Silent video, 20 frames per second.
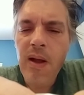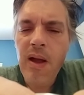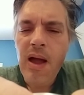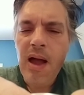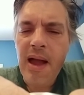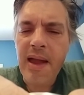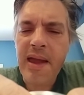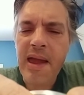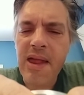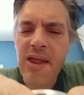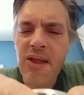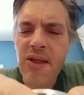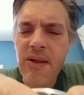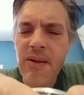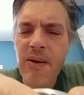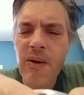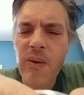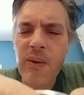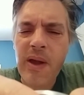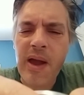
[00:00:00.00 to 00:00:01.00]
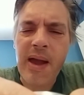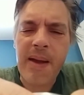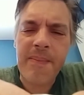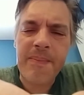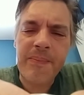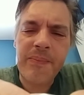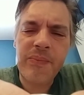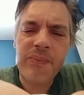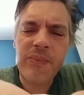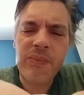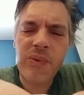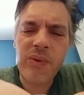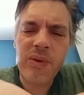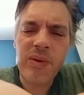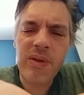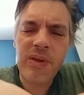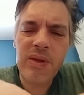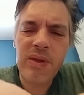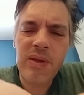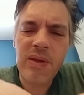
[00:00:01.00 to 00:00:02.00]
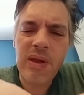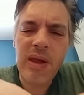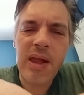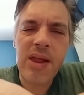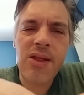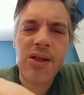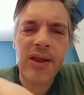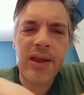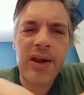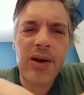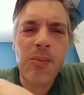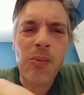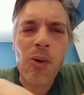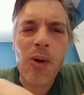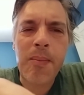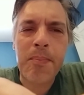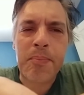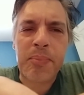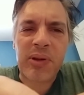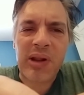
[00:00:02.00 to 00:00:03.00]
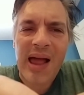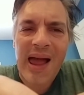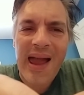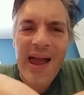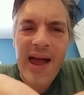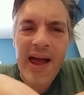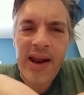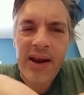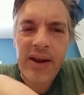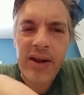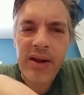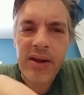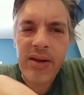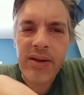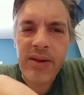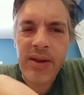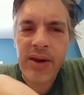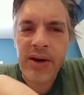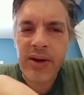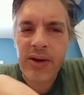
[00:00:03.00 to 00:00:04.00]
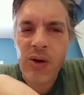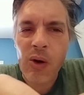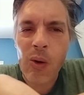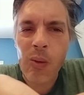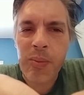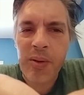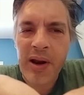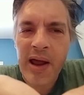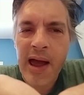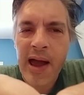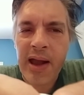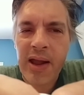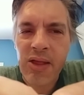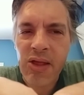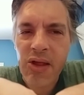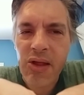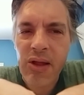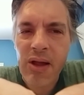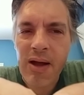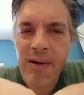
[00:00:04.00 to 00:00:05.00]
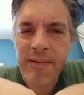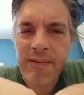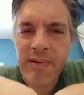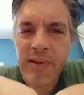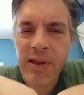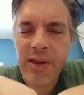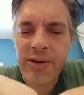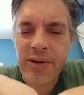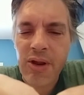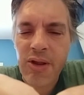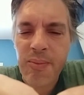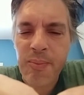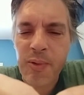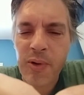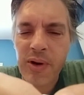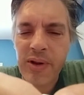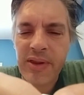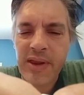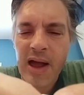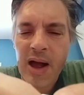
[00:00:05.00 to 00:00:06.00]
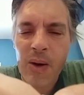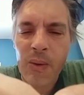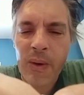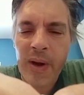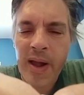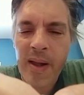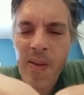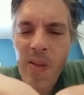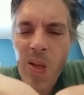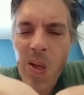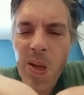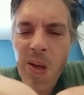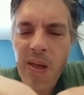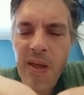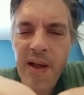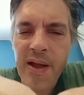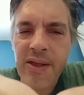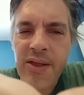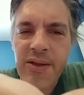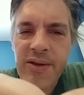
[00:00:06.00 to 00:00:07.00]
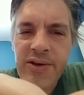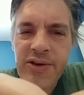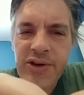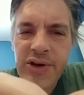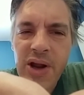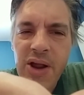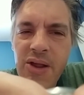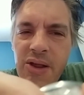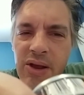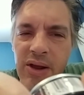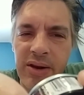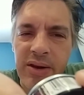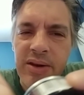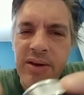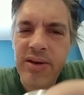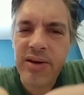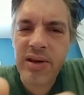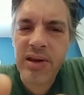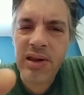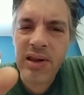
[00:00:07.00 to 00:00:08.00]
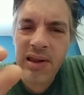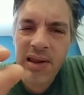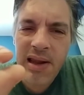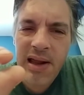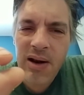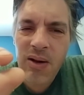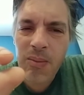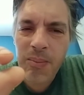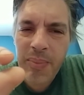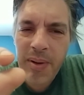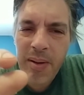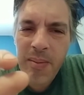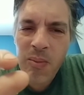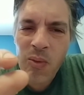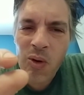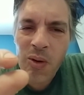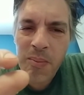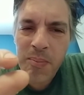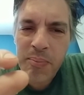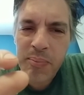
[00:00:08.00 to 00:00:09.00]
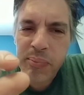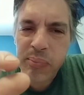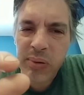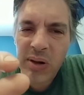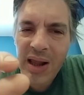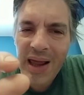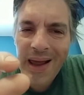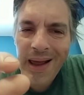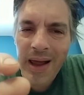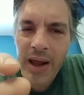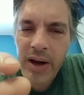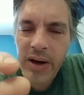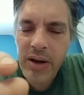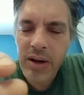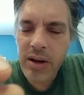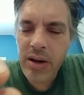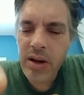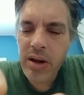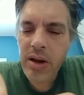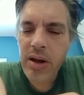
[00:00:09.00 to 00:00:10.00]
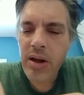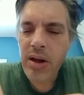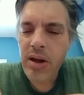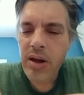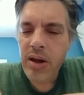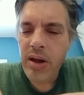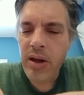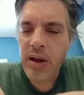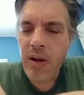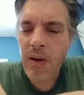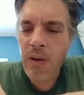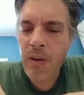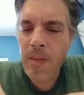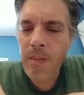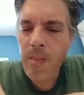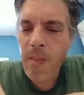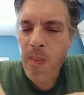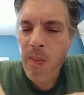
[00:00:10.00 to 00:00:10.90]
I guess, okay, it's a little more bland than Copenhagen snuff. Let's just put it that way. It's just a little bit more bland, you know?